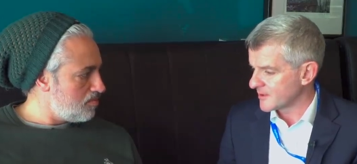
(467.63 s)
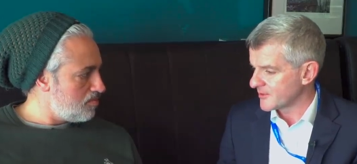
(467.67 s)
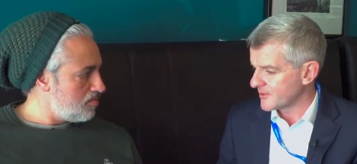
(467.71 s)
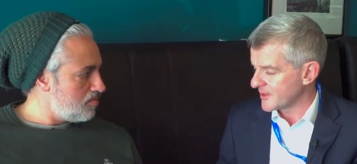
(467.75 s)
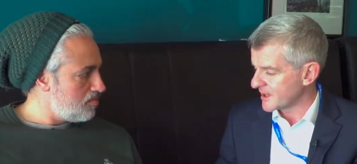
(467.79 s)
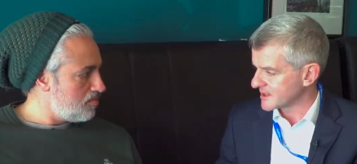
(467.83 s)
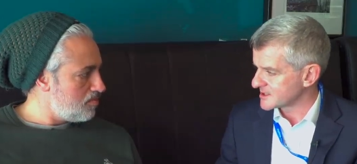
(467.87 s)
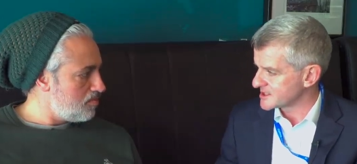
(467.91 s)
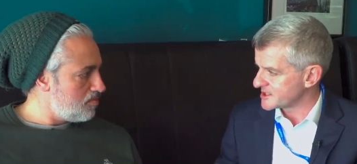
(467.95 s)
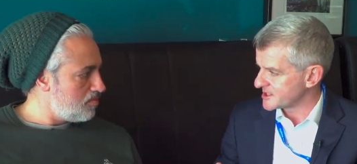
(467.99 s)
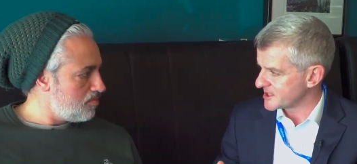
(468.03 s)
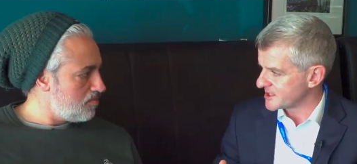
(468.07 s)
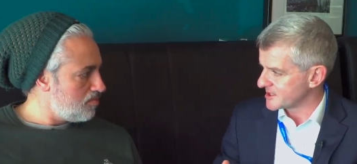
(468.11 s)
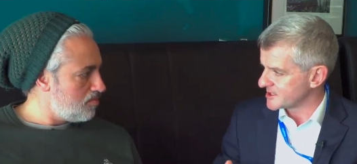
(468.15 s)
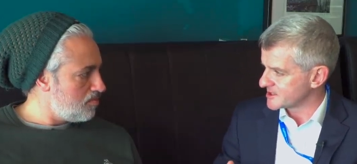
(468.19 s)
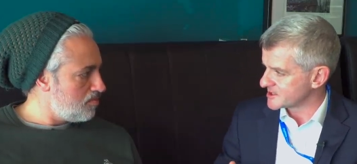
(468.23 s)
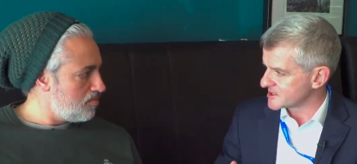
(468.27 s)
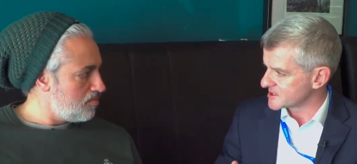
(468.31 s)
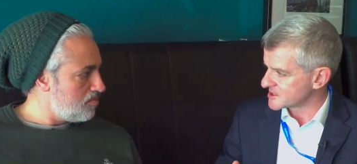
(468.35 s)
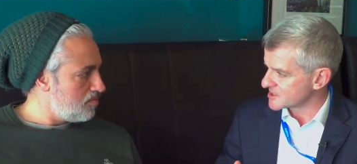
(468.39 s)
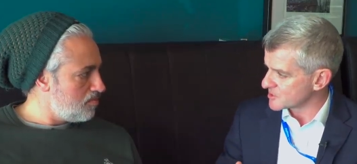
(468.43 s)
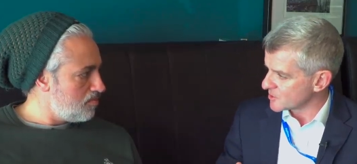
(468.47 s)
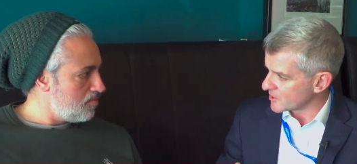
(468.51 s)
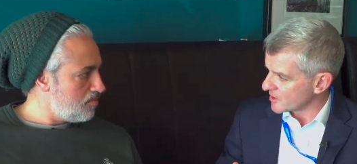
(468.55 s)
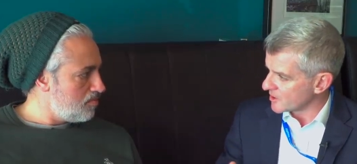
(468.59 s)
Speaker 1: that
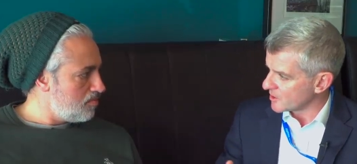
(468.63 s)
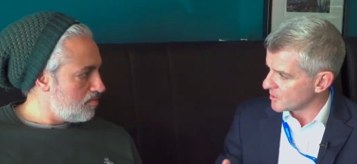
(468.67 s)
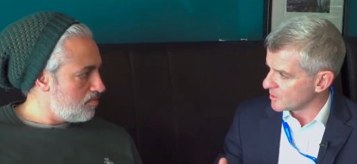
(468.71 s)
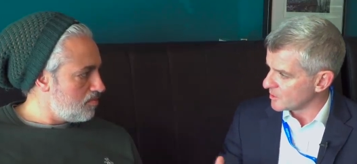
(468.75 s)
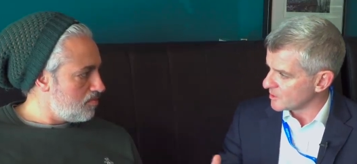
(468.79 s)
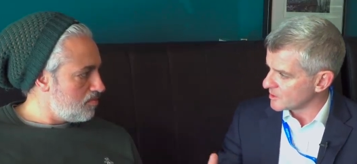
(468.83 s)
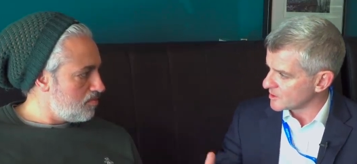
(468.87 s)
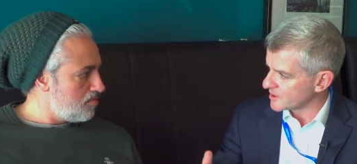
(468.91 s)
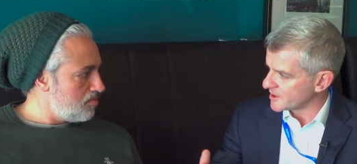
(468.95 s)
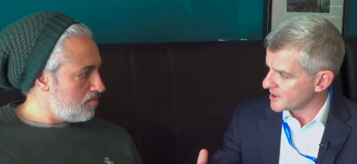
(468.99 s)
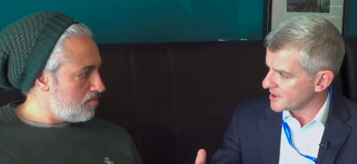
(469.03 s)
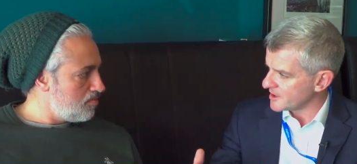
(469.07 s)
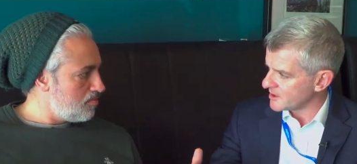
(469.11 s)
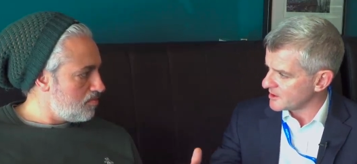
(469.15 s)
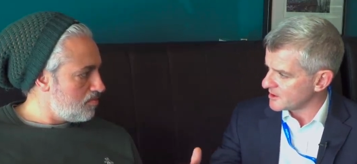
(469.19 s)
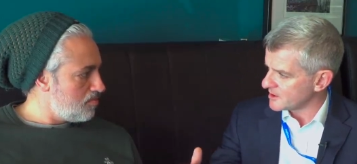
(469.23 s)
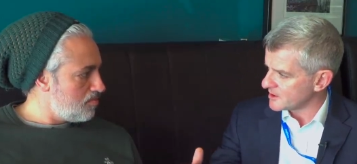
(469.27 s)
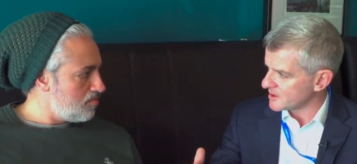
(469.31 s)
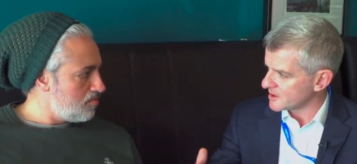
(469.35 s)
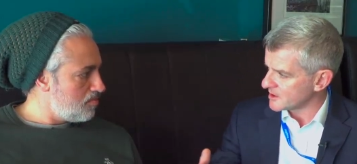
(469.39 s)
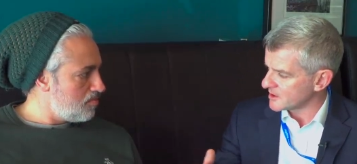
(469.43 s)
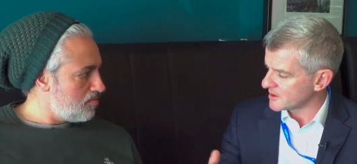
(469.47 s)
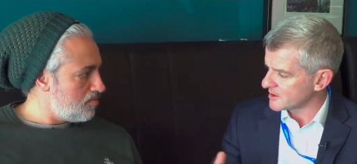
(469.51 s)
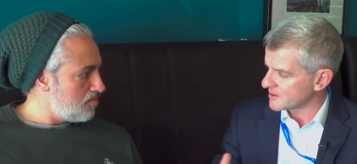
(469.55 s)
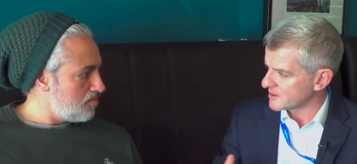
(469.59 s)
changes. So the older you
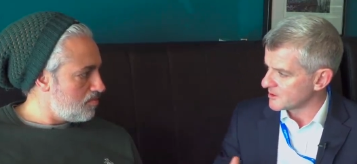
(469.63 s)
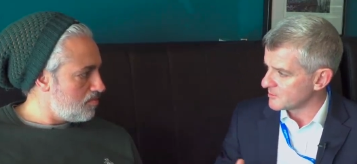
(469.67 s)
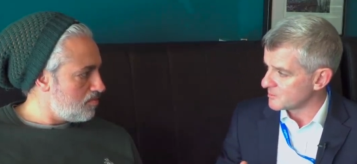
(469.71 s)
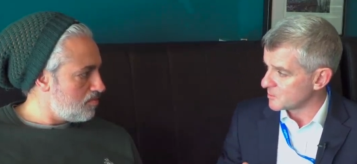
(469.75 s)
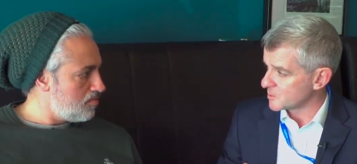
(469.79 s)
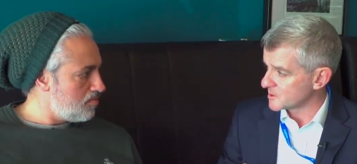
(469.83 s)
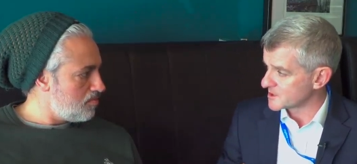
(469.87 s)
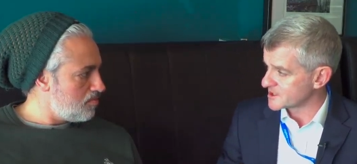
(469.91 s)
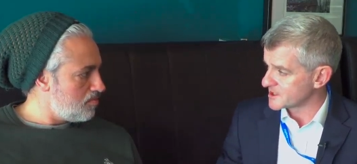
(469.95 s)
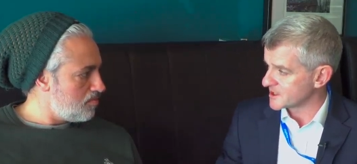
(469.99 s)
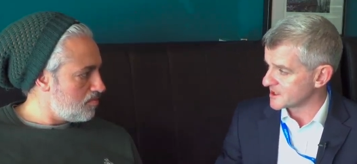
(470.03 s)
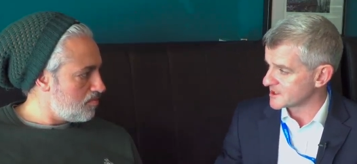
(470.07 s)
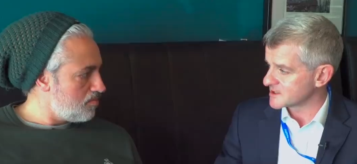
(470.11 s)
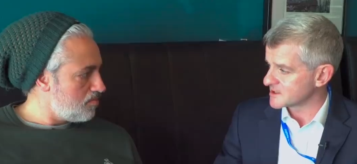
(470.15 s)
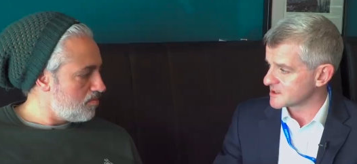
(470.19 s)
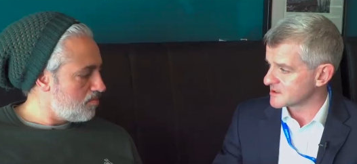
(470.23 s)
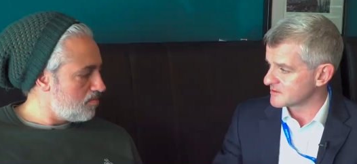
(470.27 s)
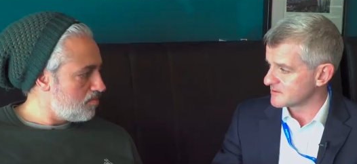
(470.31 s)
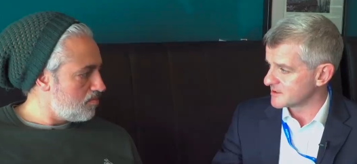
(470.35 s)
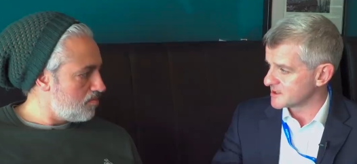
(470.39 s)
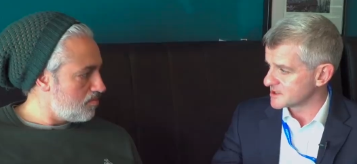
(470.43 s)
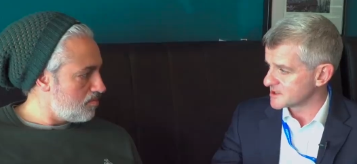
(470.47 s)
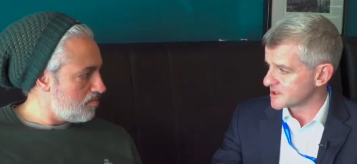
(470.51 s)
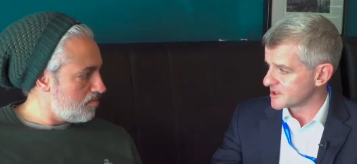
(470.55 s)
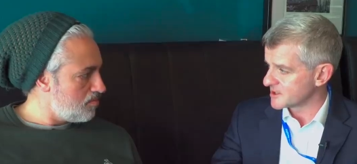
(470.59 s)
are, the more chance
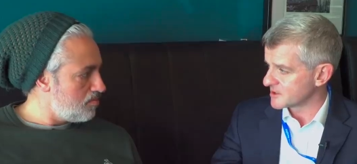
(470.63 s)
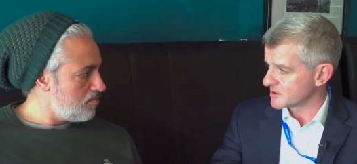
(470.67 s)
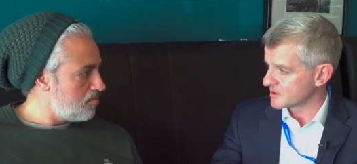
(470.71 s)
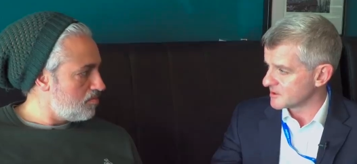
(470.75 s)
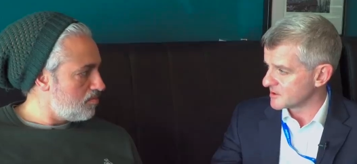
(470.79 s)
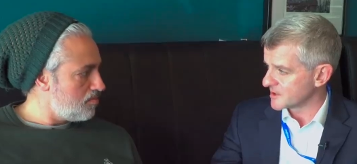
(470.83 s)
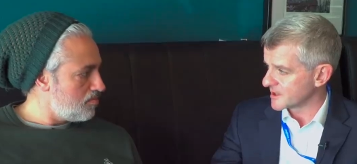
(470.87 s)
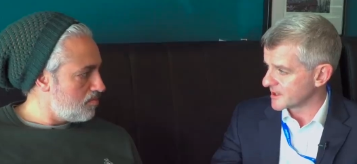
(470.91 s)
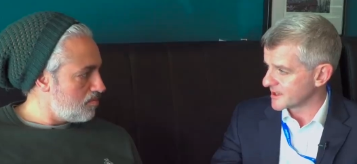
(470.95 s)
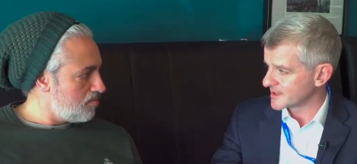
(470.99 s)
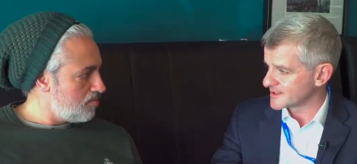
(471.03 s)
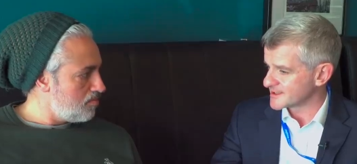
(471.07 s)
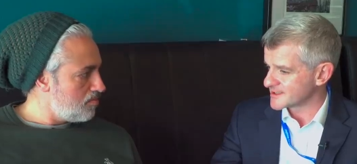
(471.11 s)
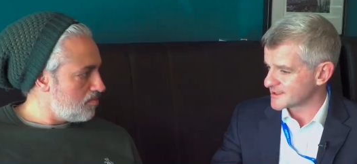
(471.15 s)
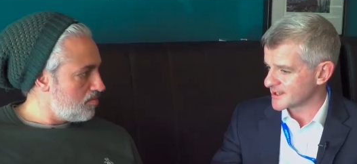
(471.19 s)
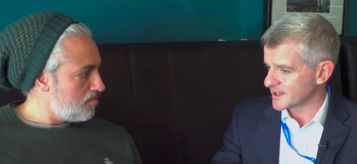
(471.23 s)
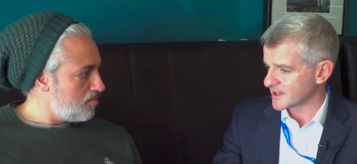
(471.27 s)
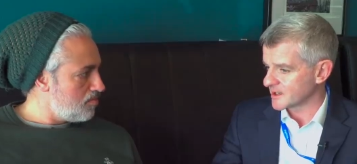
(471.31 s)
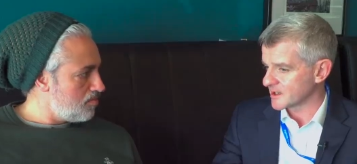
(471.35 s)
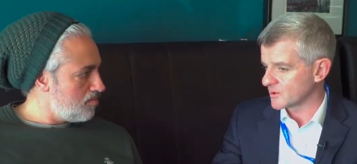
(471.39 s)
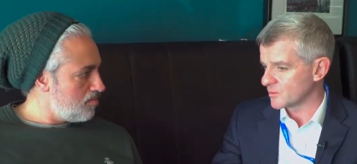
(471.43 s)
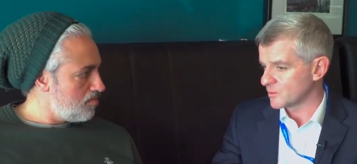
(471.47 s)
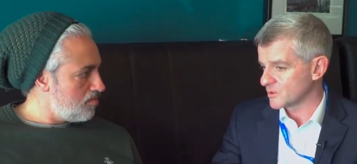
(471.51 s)
there is that you're going to get sick.